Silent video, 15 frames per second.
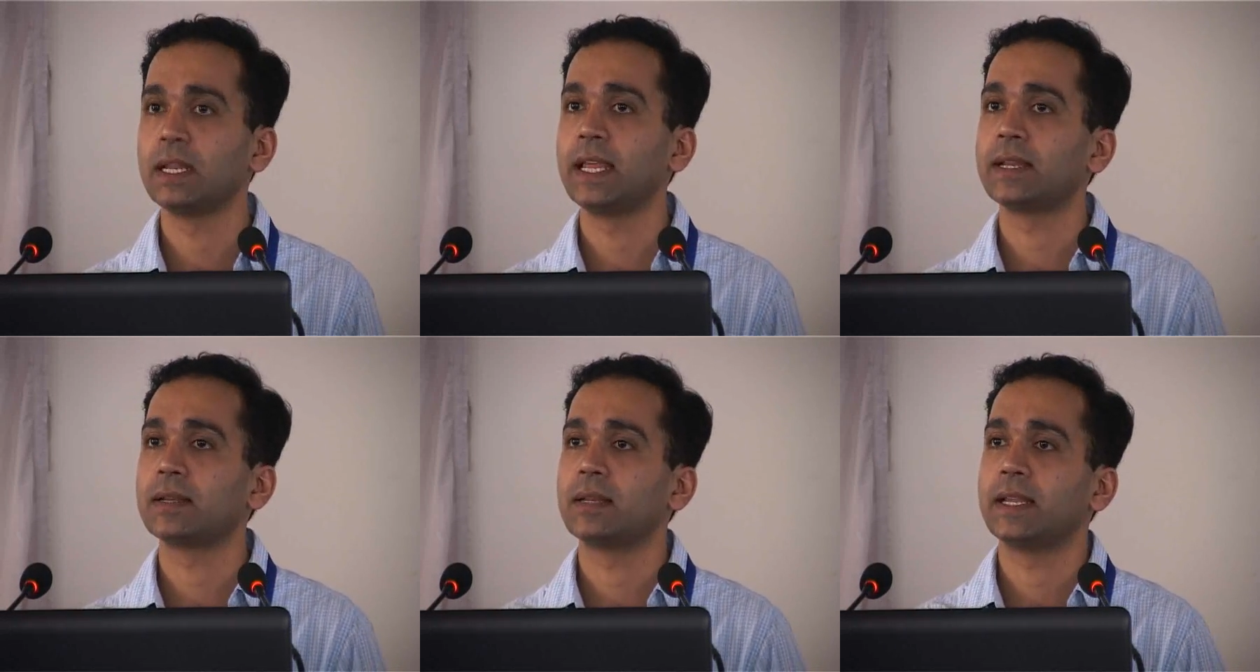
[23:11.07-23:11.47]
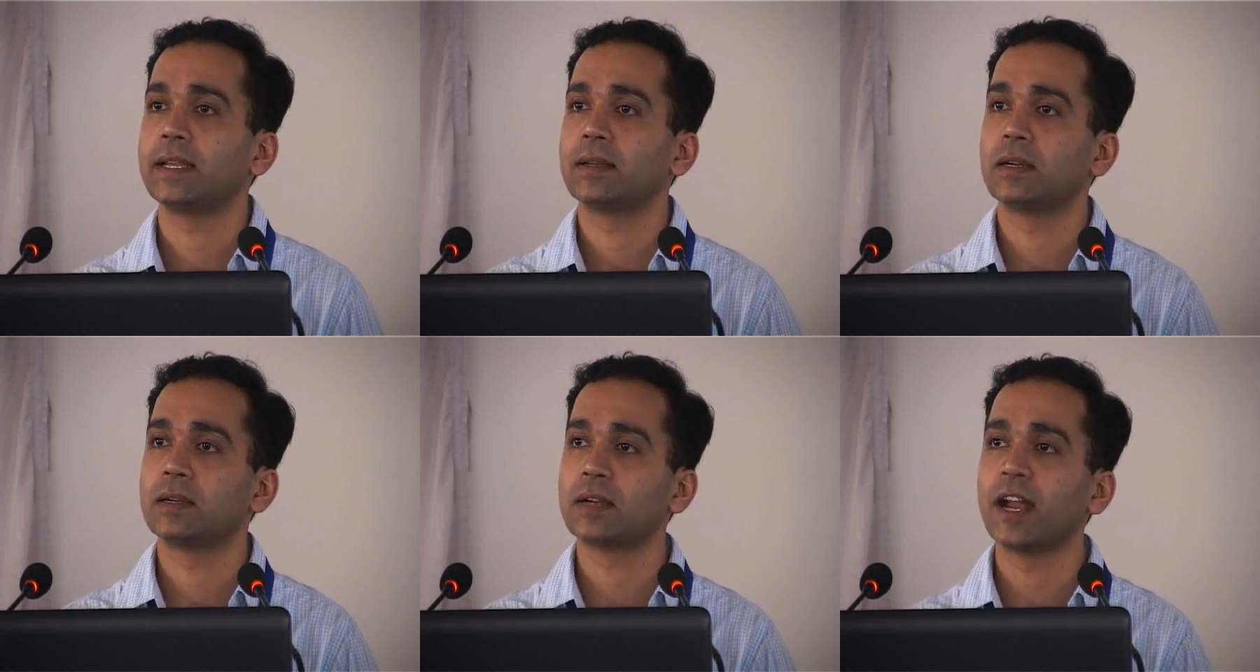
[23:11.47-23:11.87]
like
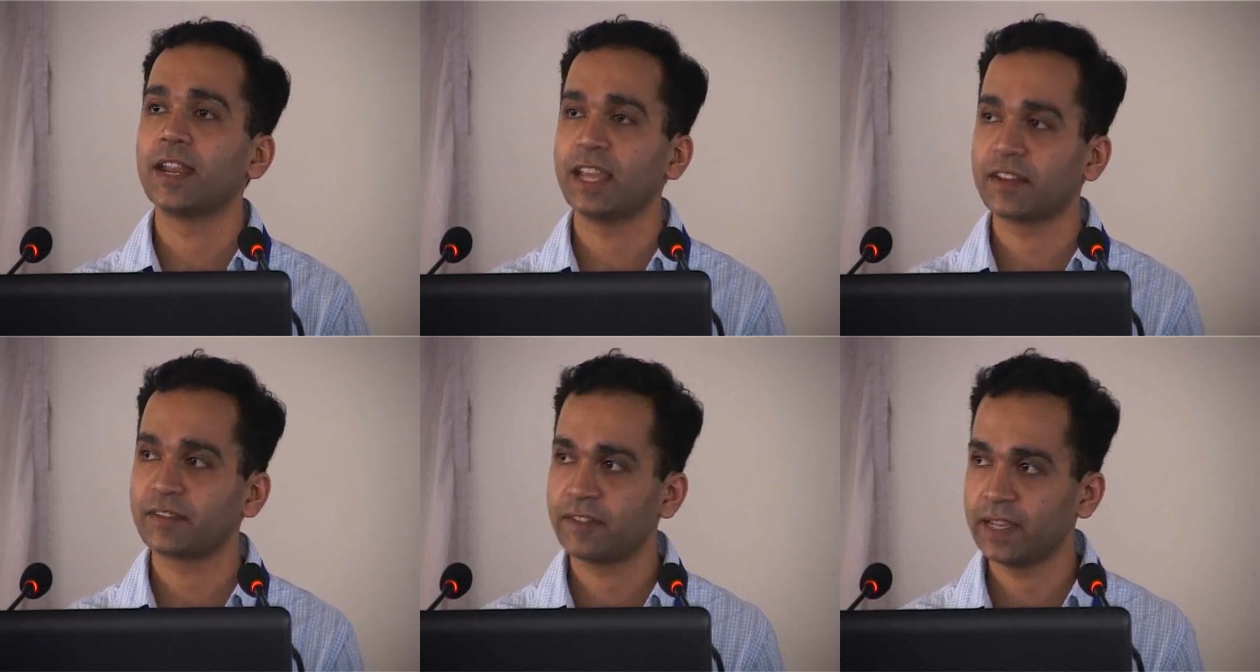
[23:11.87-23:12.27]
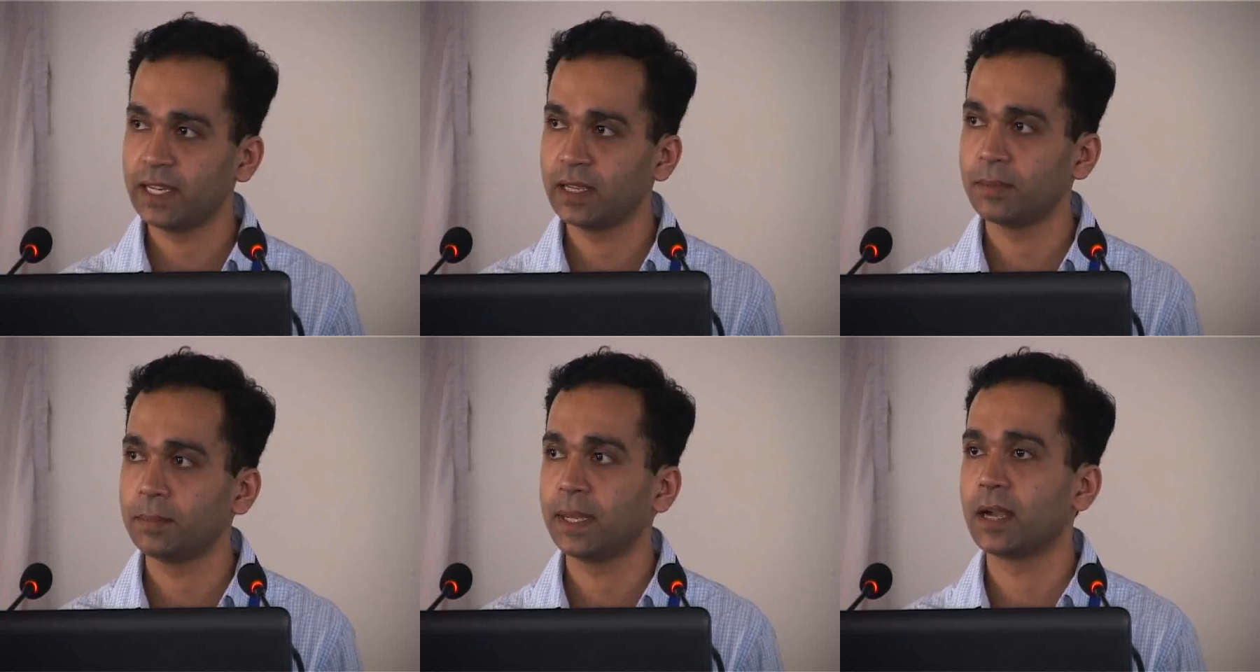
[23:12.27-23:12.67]
a cardiac
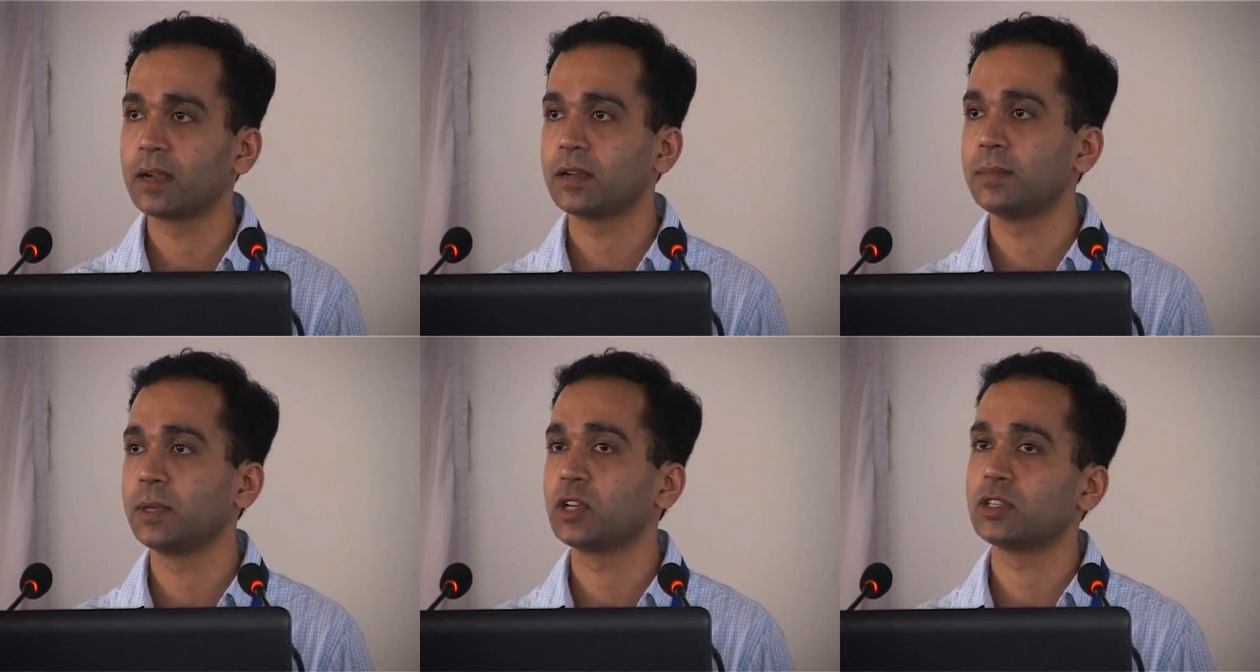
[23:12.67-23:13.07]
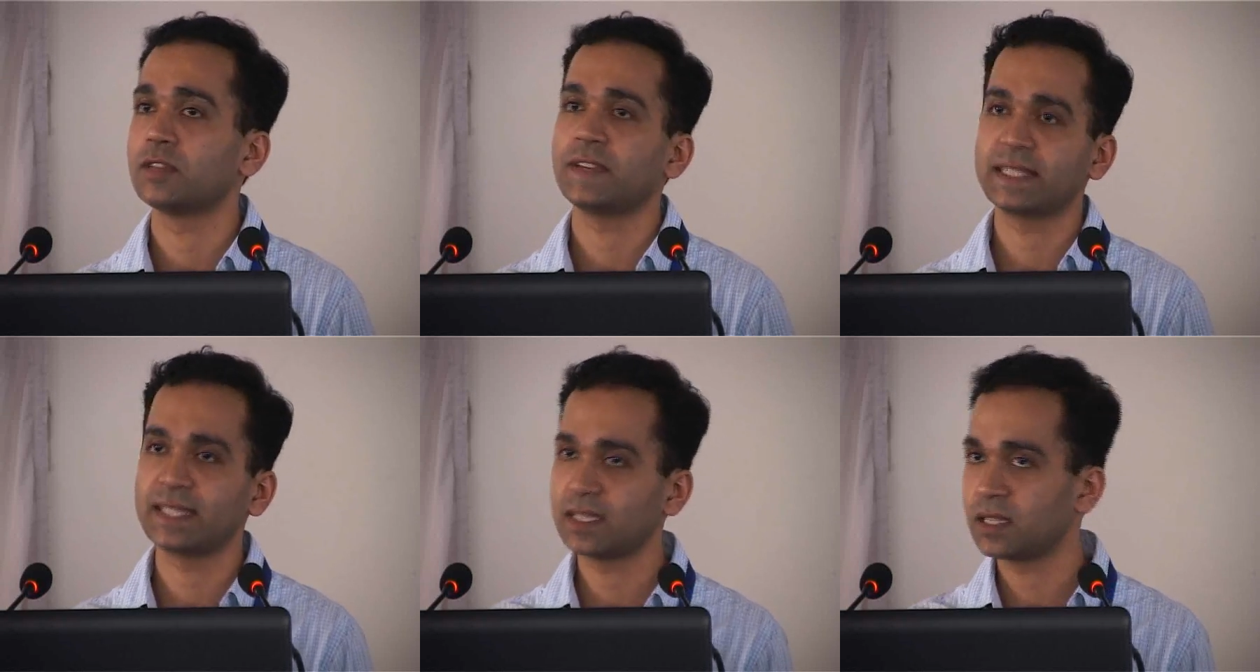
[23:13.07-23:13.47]
failure may occur because of
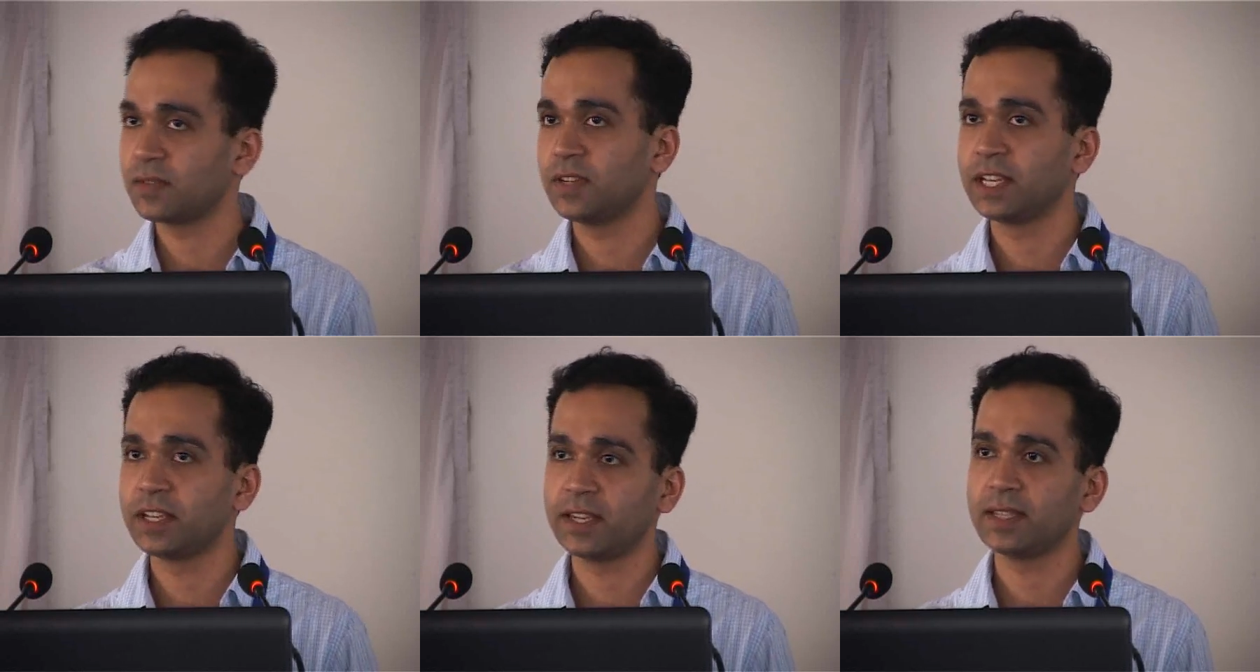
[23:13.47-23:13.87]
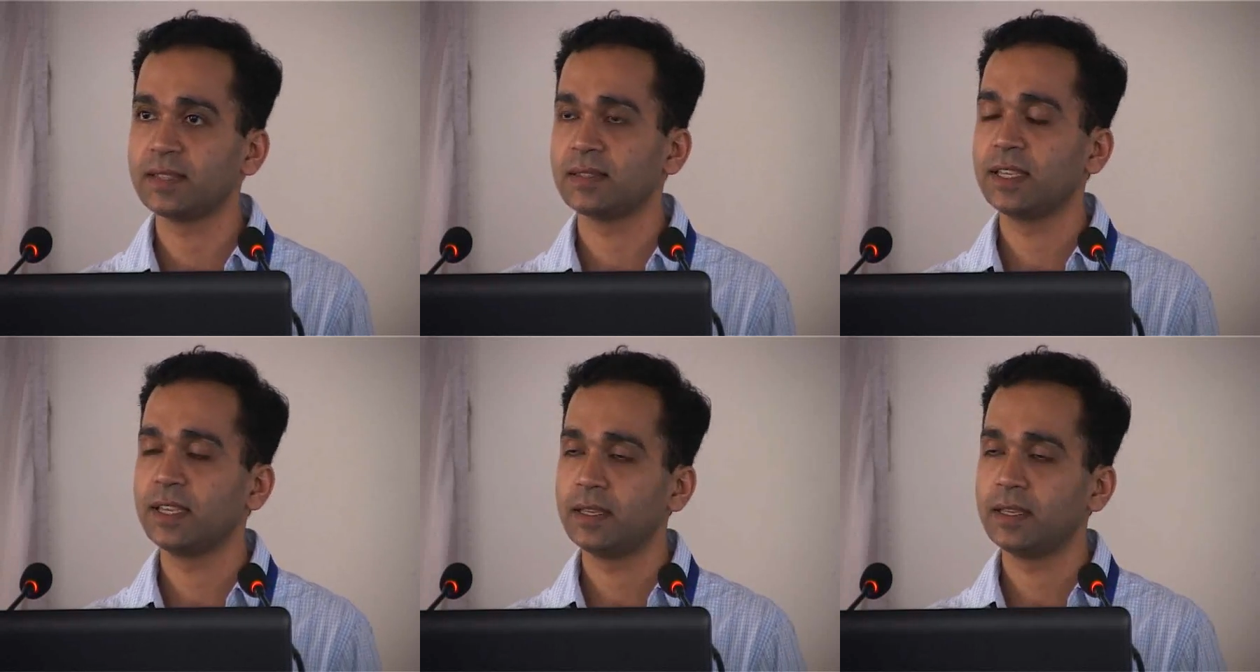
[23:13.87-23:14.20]
excessive decrease